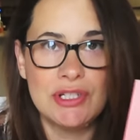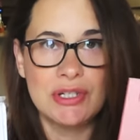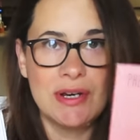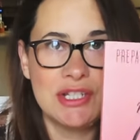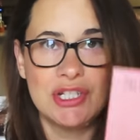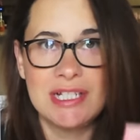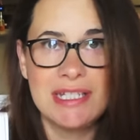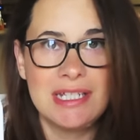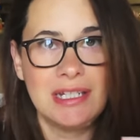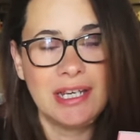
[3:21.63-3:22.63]
So as you can
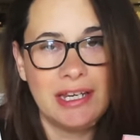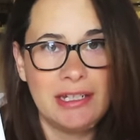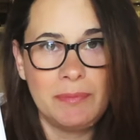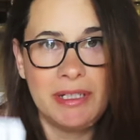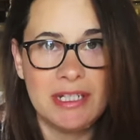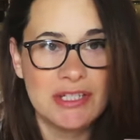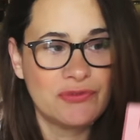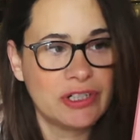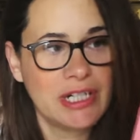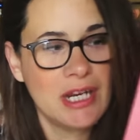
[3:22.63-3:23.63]
see, KDP is
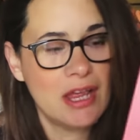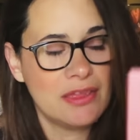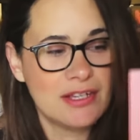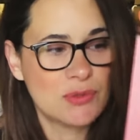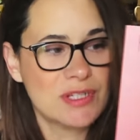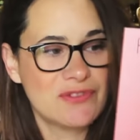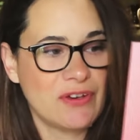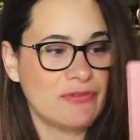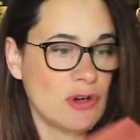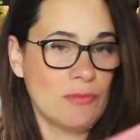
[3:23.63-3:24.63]
free. This one's
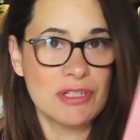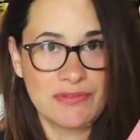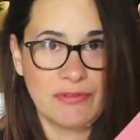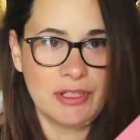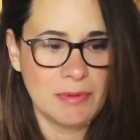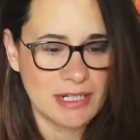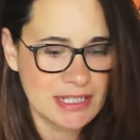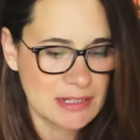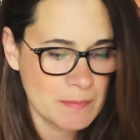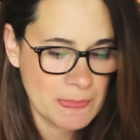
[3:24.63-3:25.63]
almost 50
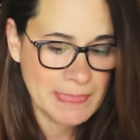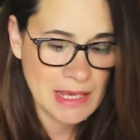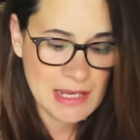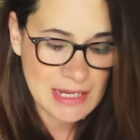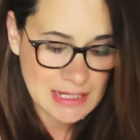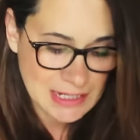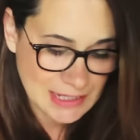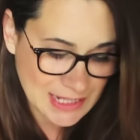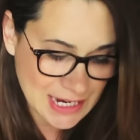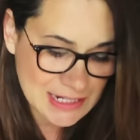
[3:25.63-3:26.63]
bucks.
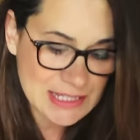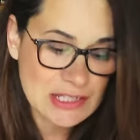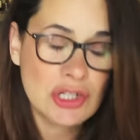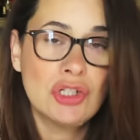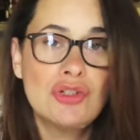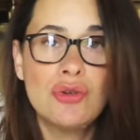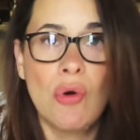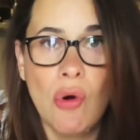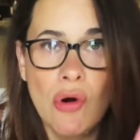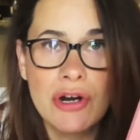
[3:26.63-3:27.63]
Next,
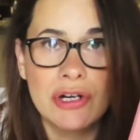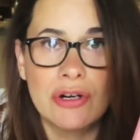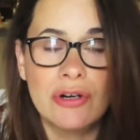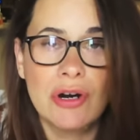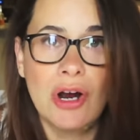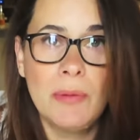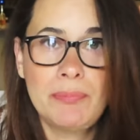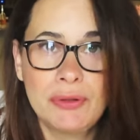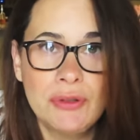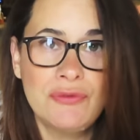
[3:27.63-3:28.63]
to order a
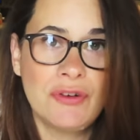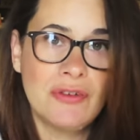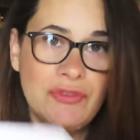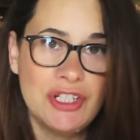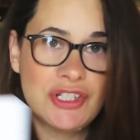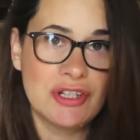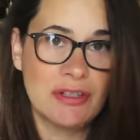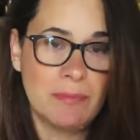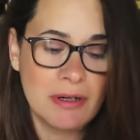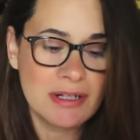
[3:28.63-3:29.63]
proof of each of
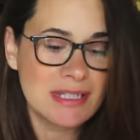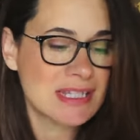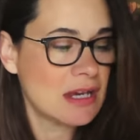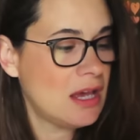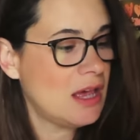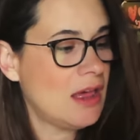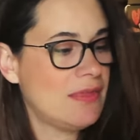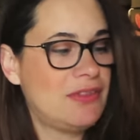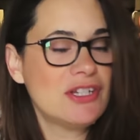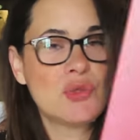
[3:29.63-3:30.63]
the books.
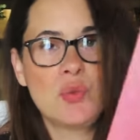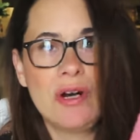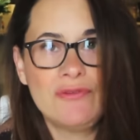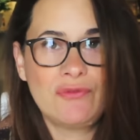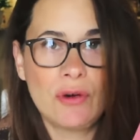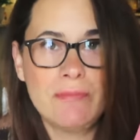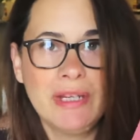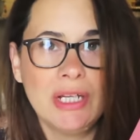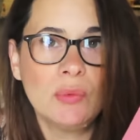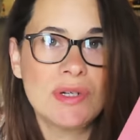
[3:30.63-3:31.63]
This one for
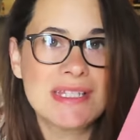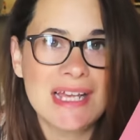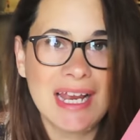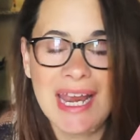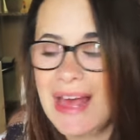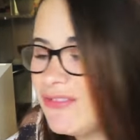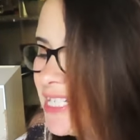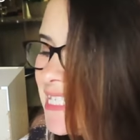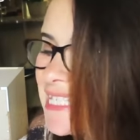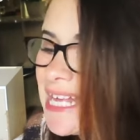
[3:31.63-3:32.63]
me was
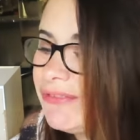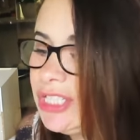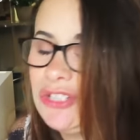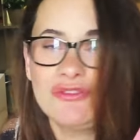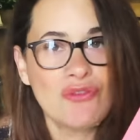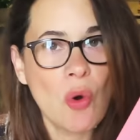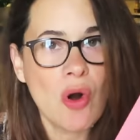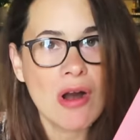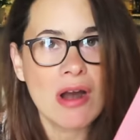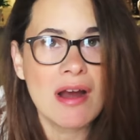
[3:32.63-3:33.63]

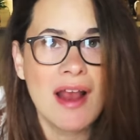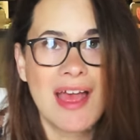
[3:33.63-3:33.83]
$11.74.